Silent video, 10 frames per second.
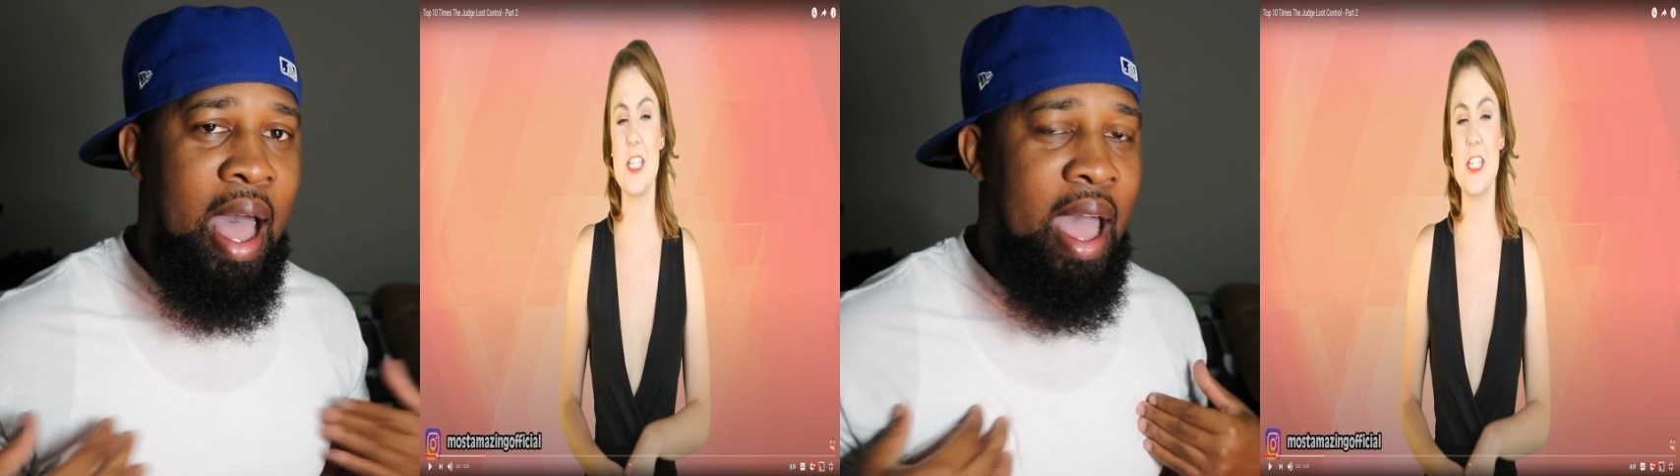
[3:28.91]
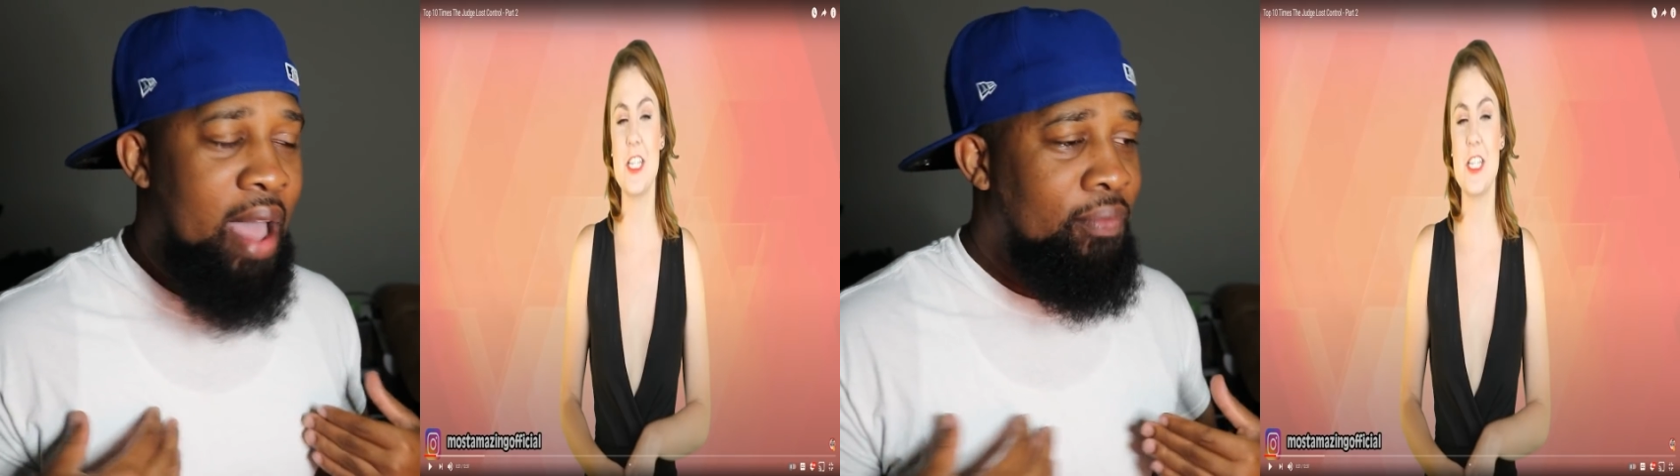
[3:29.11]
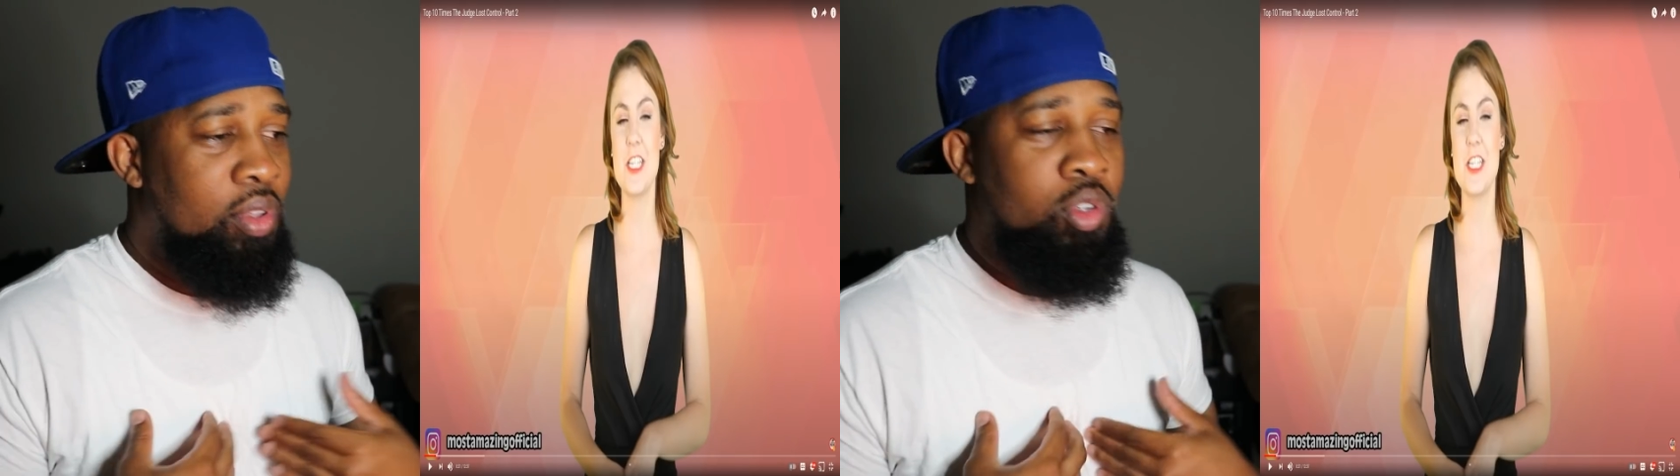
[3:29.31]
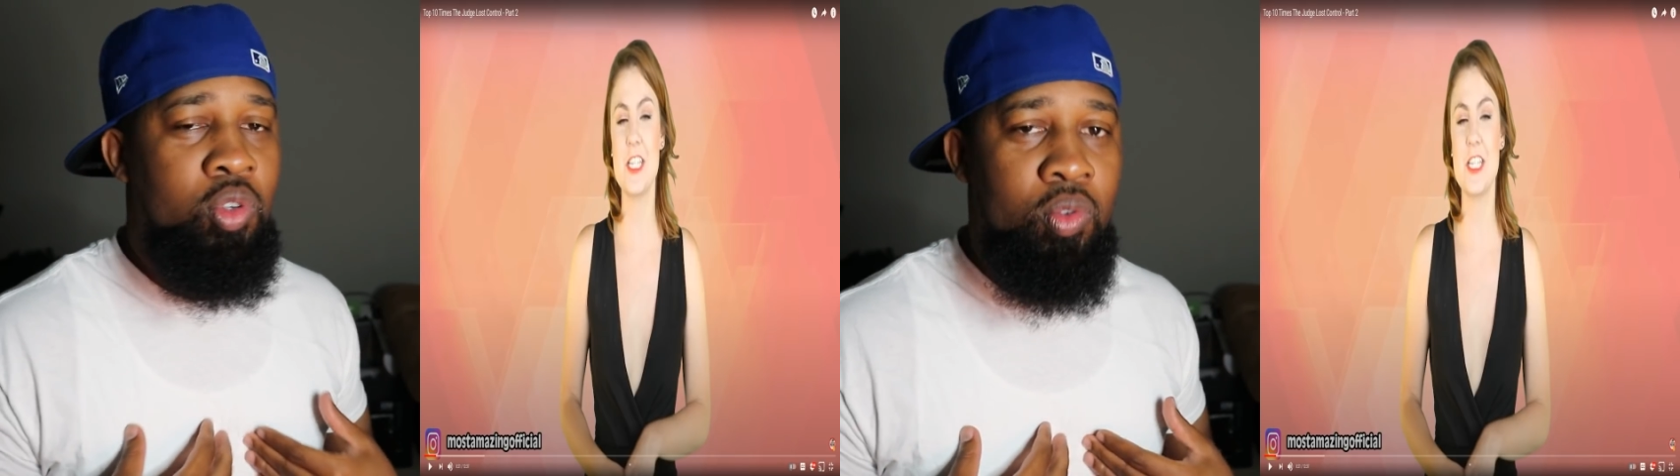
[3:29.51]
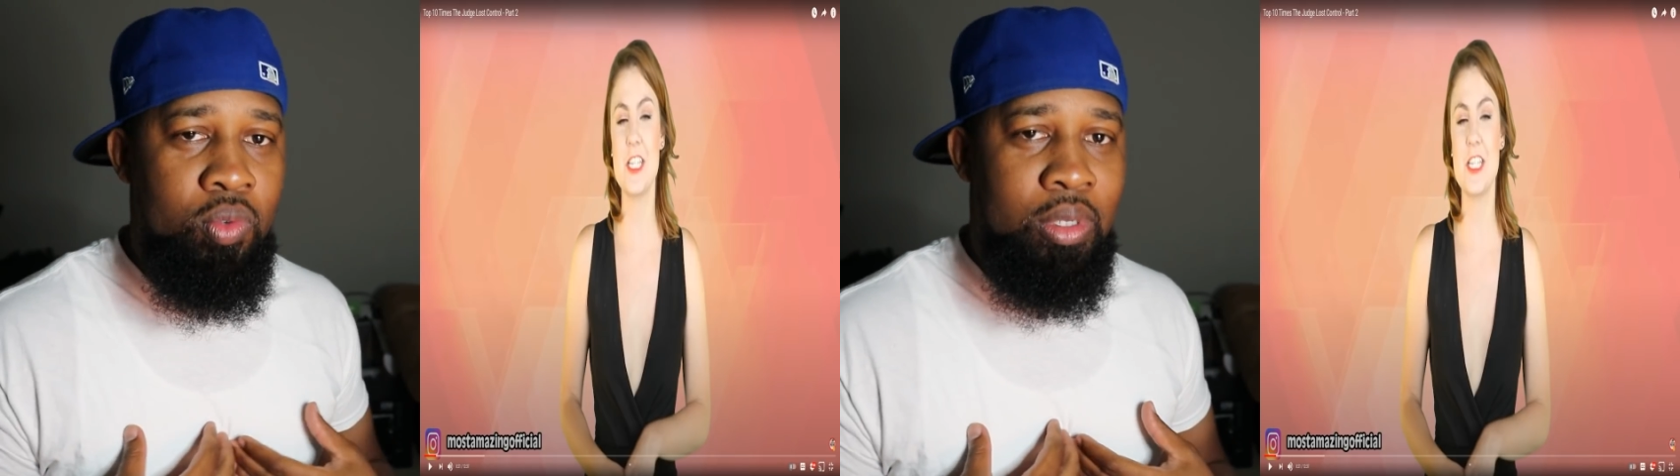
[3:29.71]
I have to
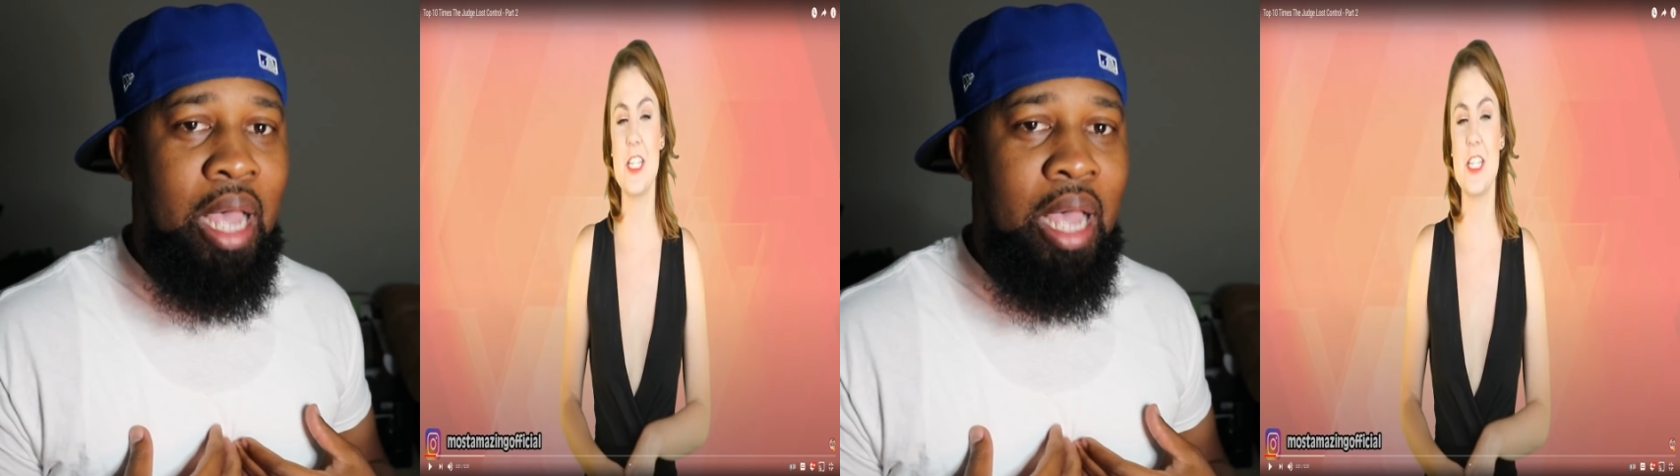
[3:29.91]
choose